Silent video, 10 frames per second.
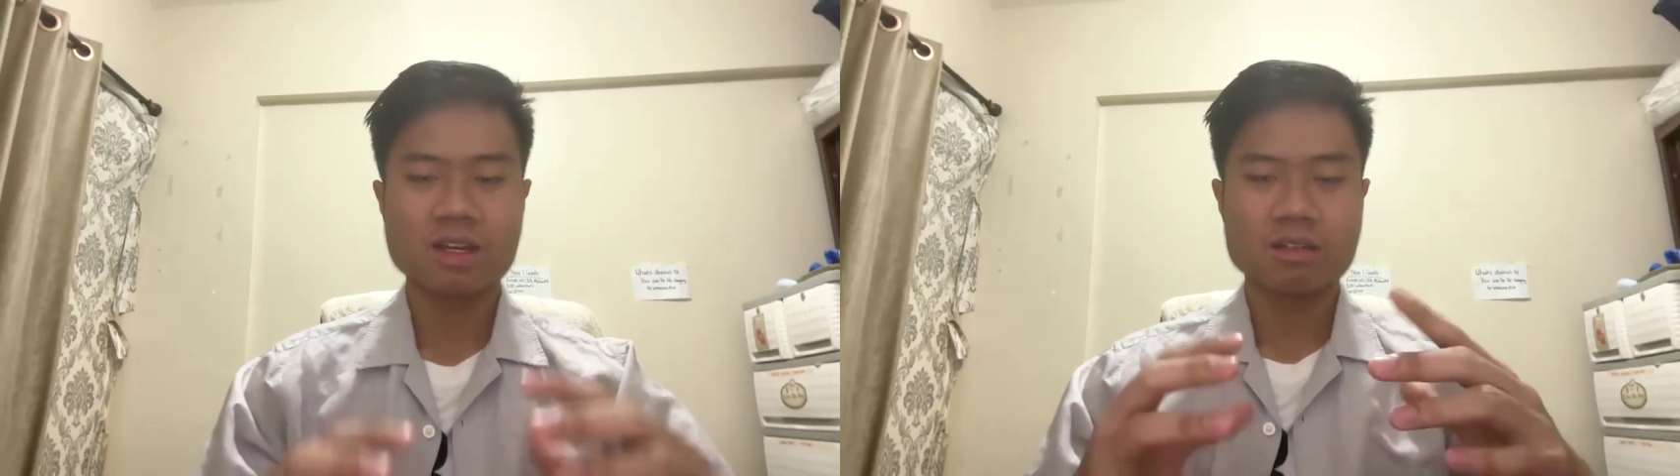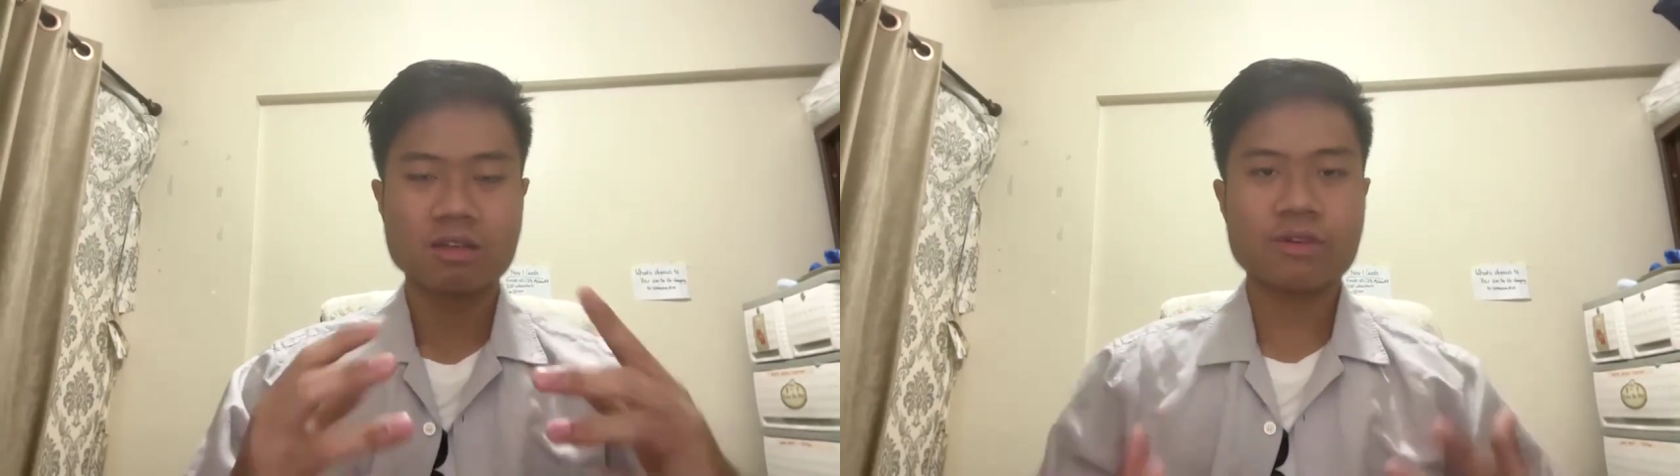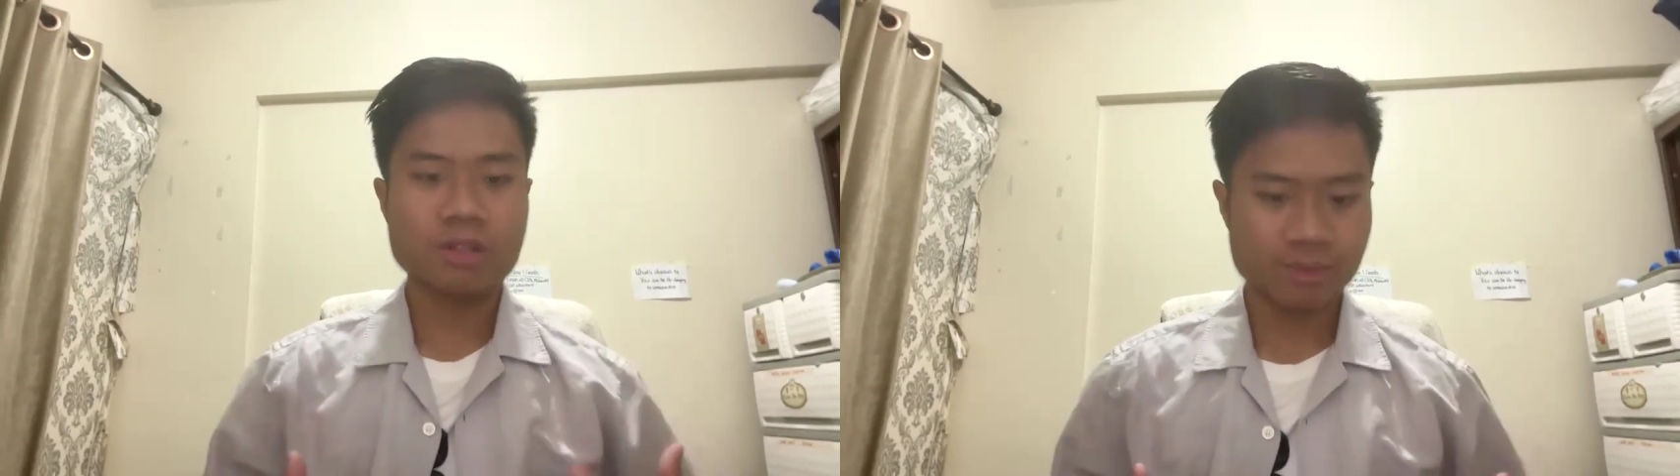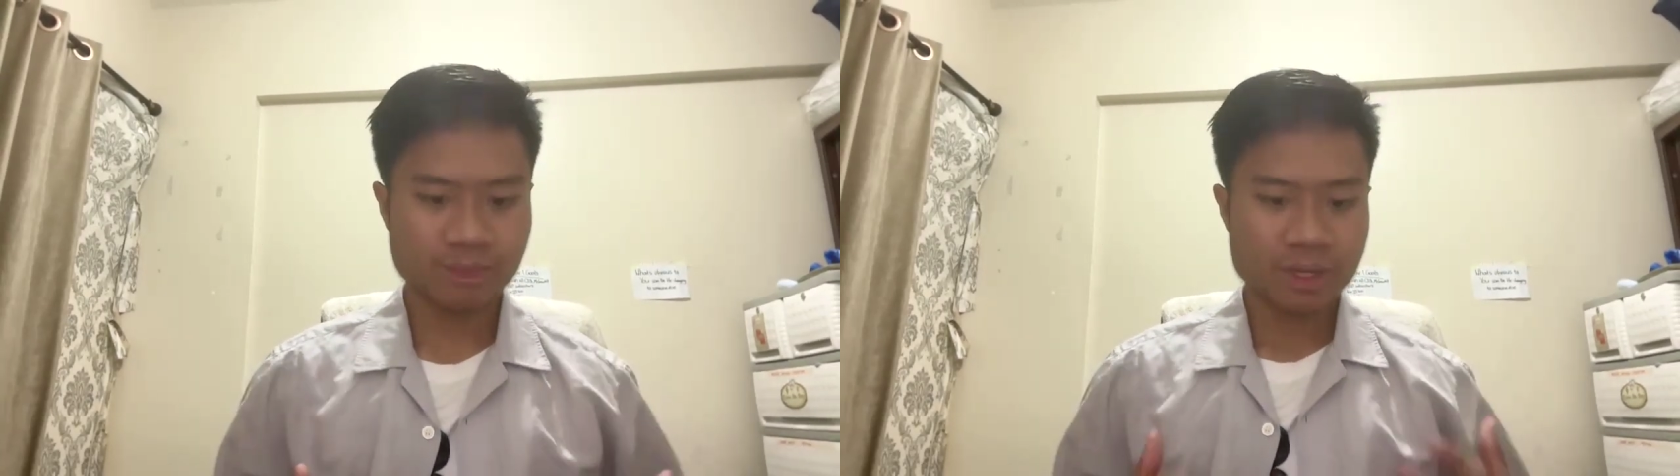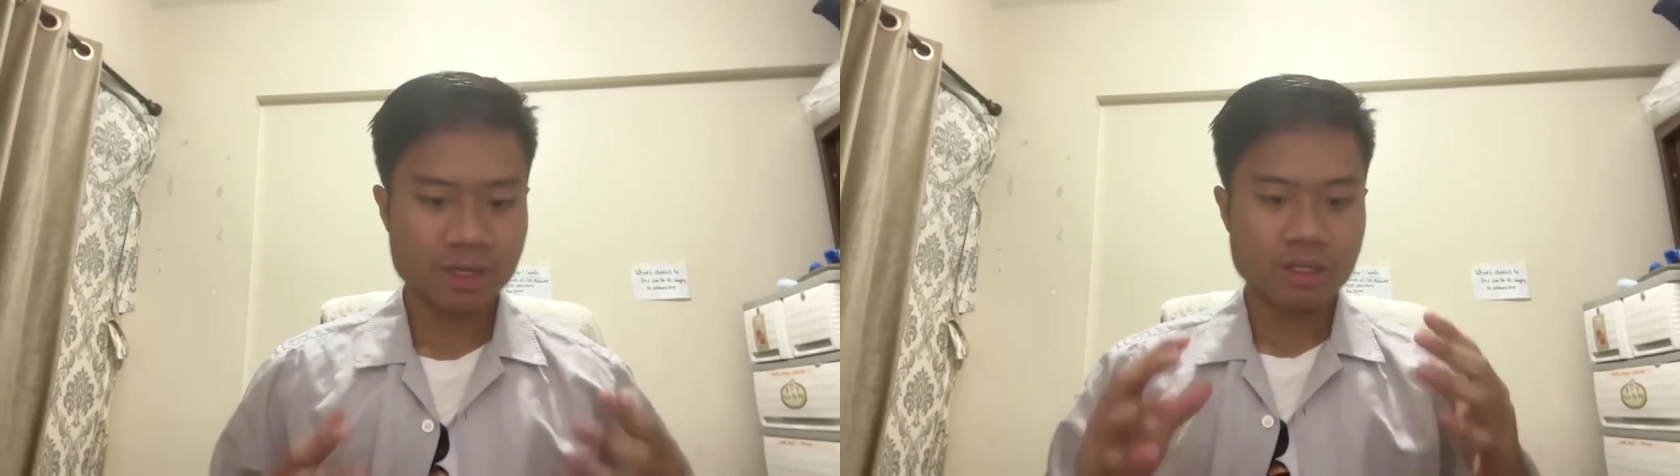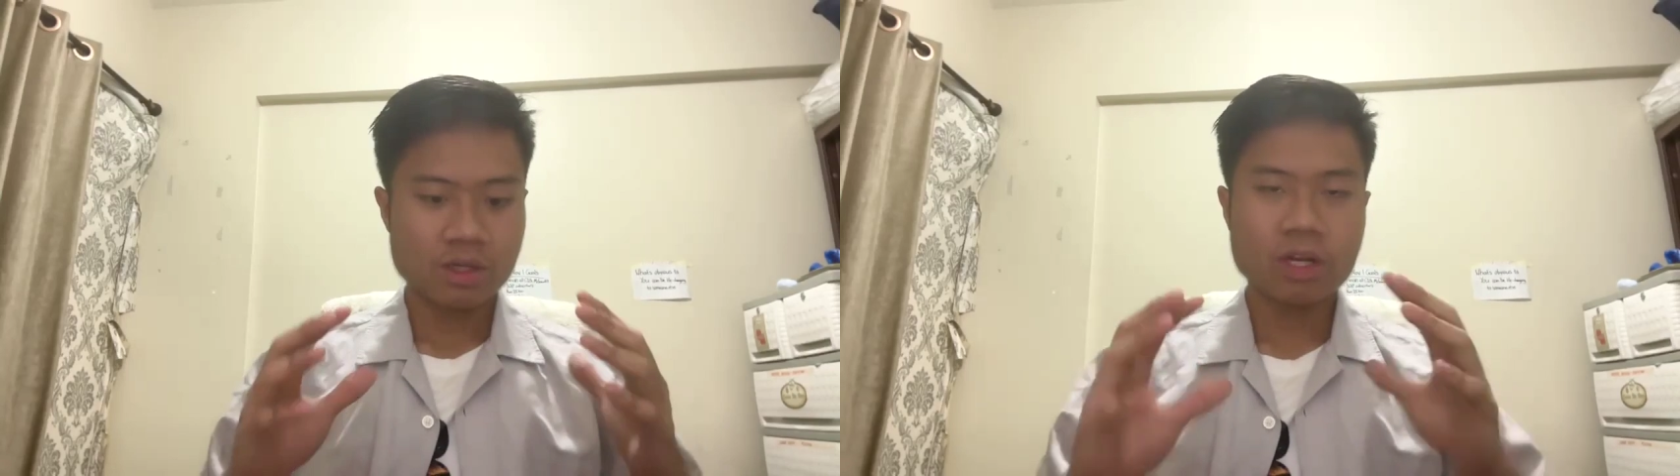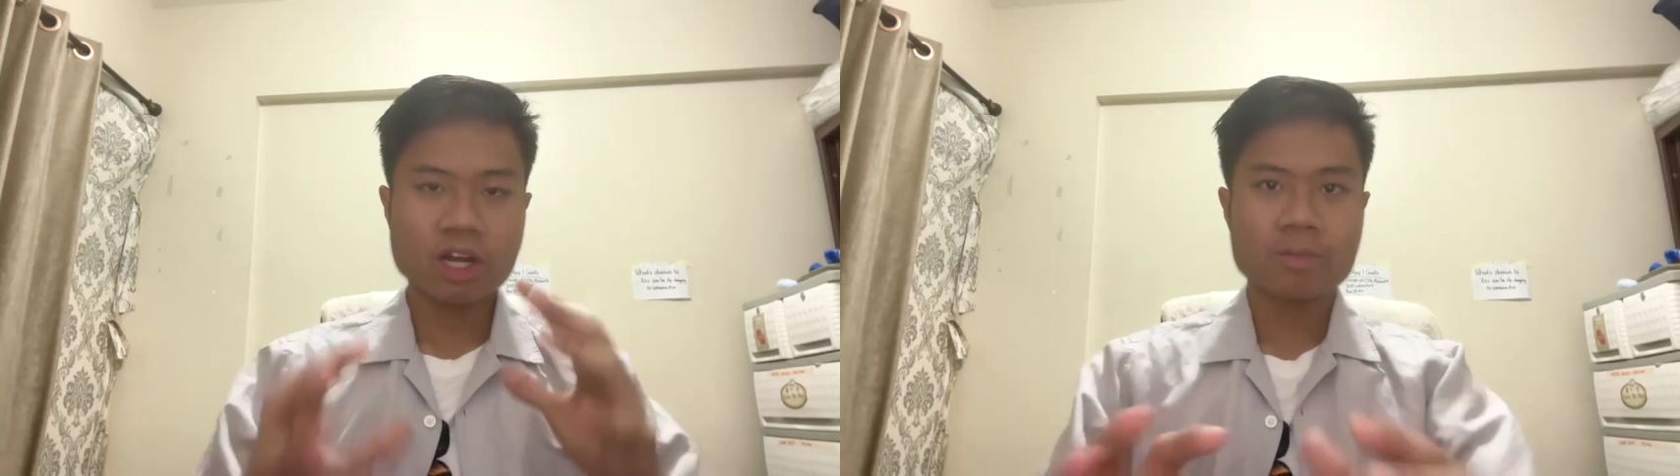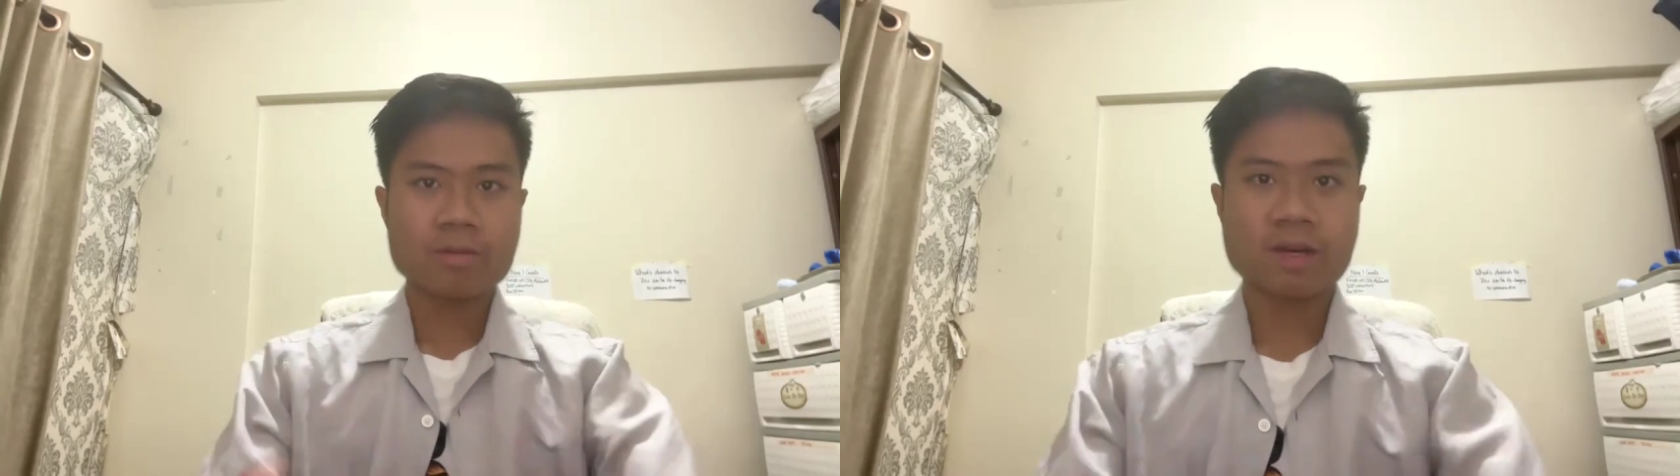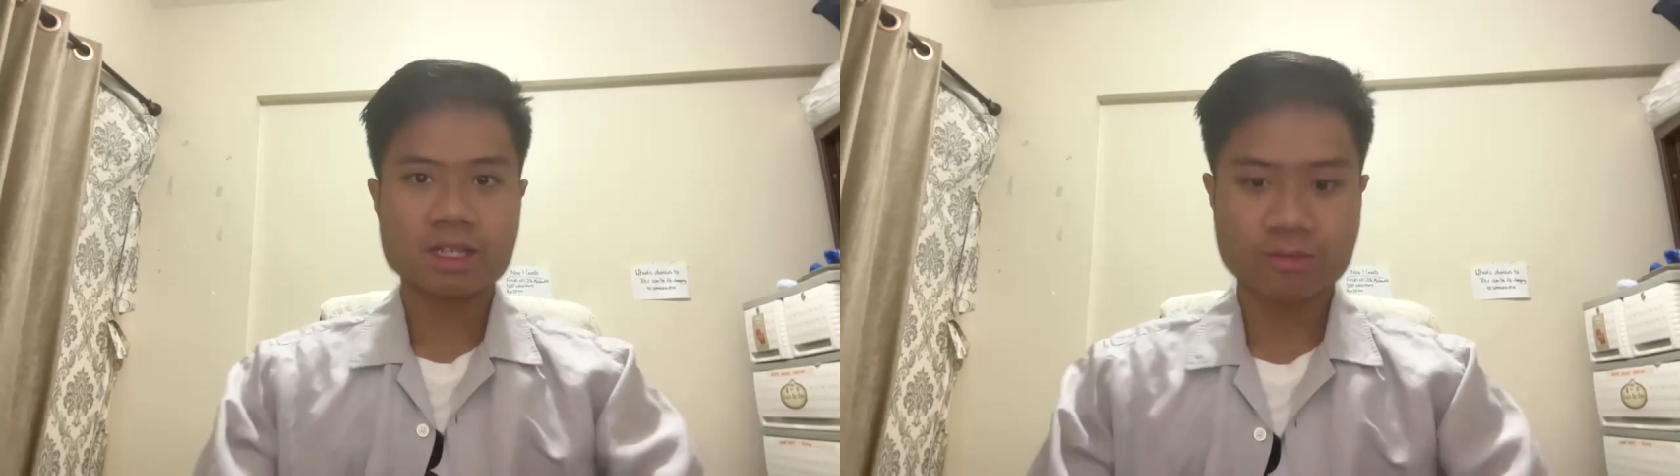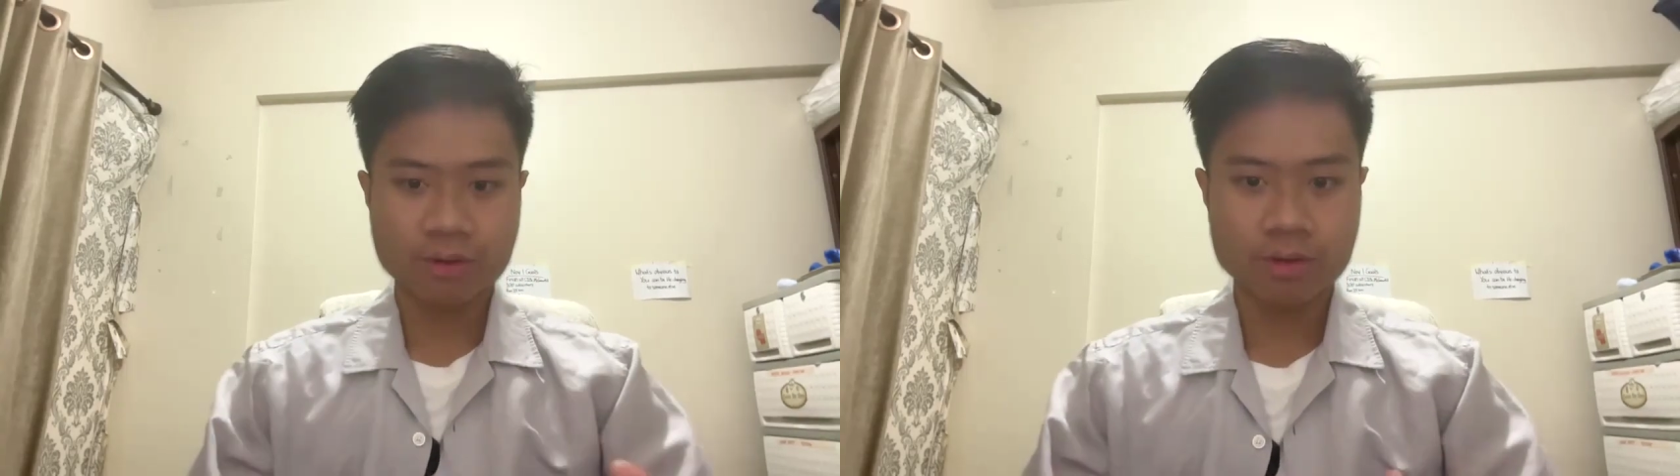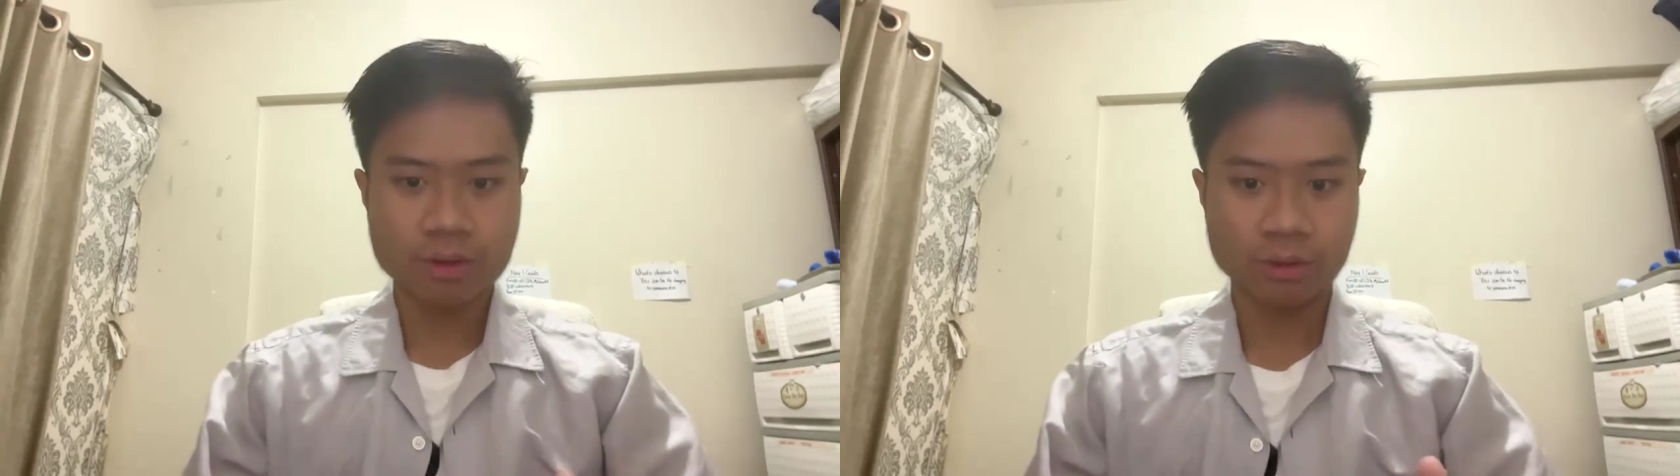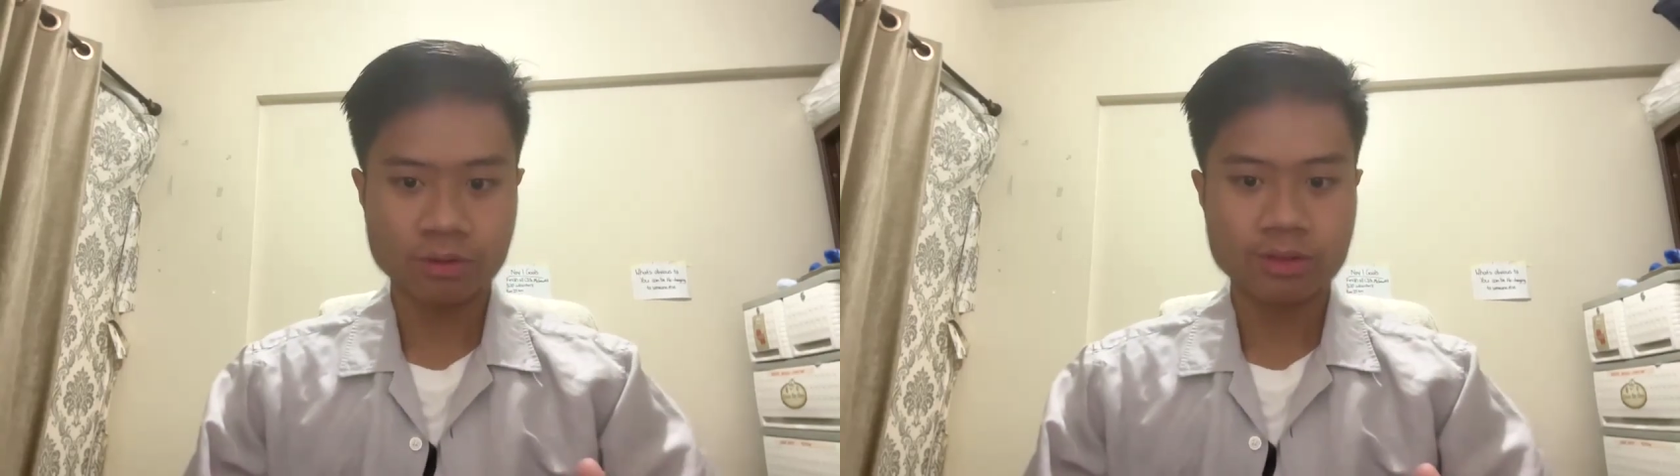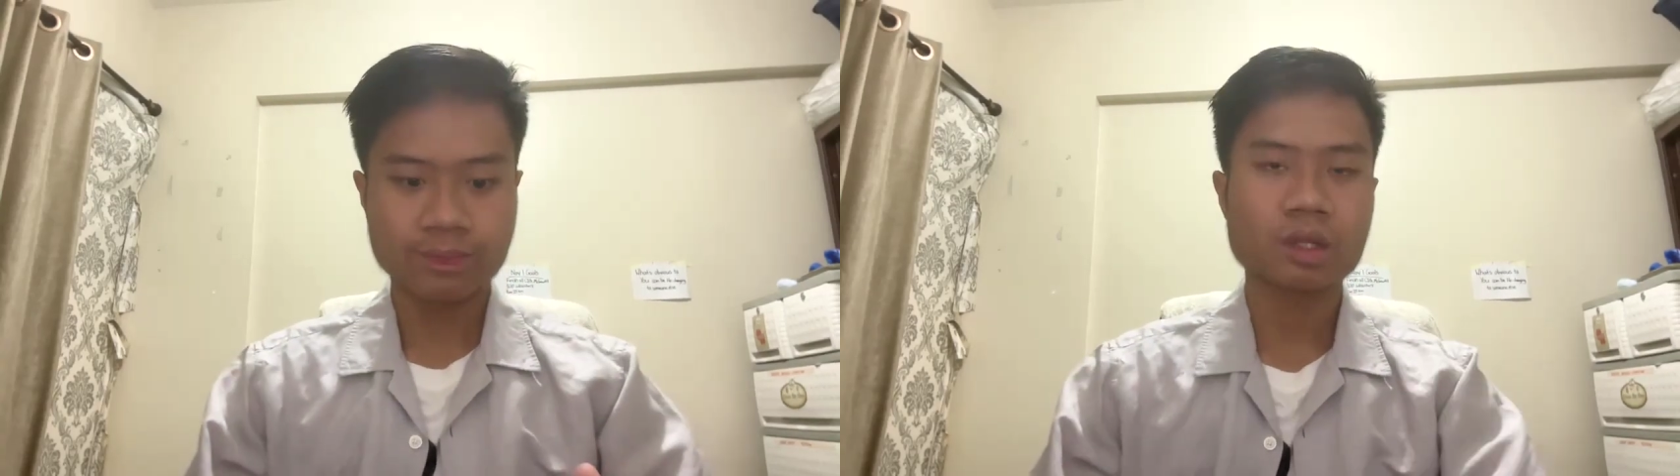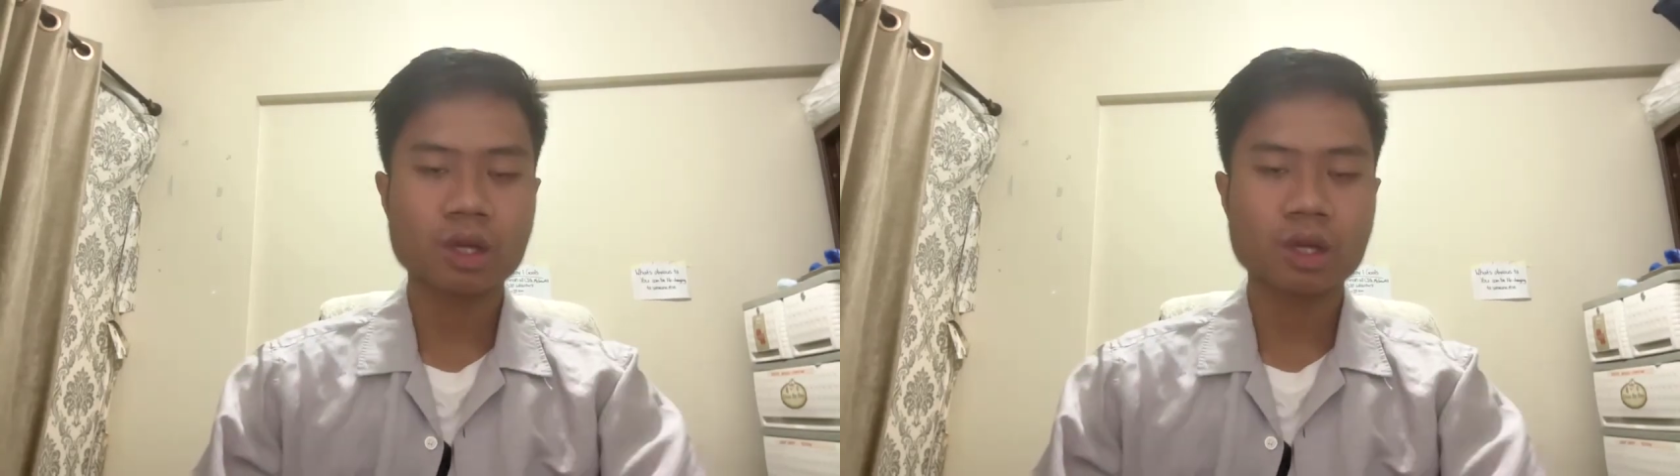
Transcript: So first, you want to optimize for the goals.